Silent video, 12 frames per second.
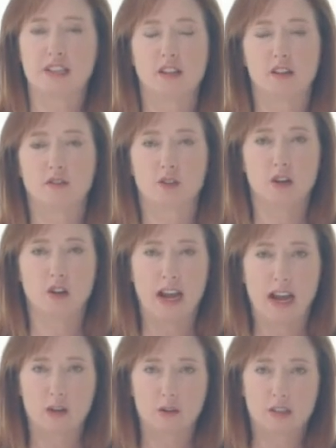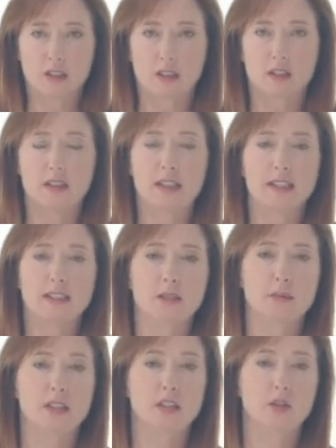center for your house needs to
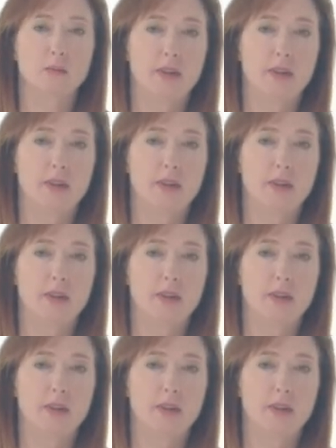be your